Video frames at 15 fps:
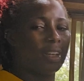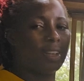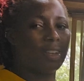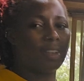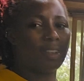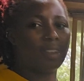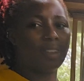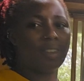
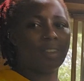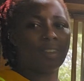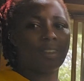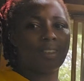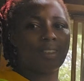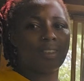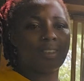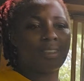So that
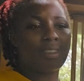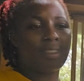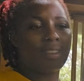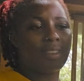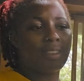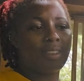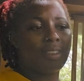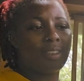
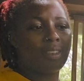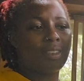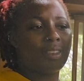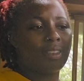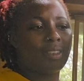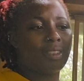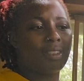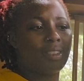is
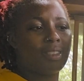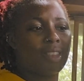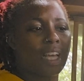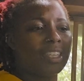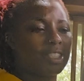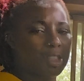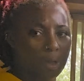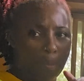where all
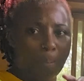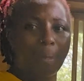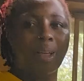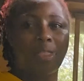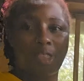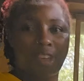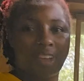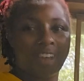the good
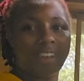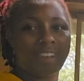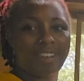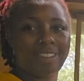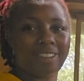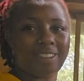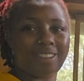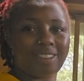
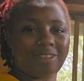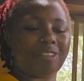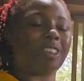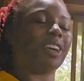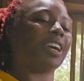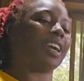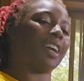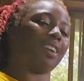enzymes. Yes,
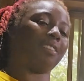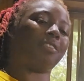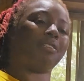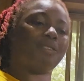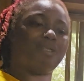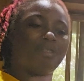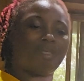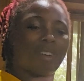that's where all
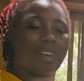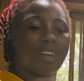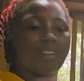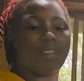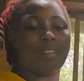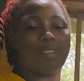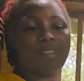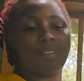the good
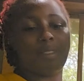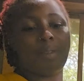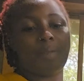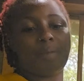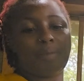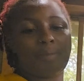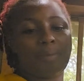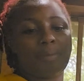enzymes is, and
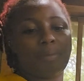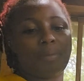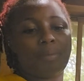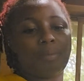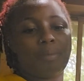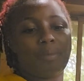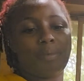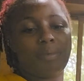that's where
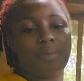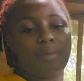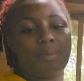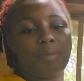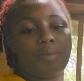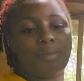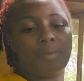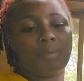the
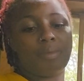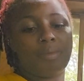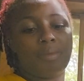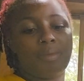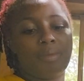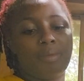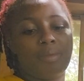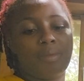healthy.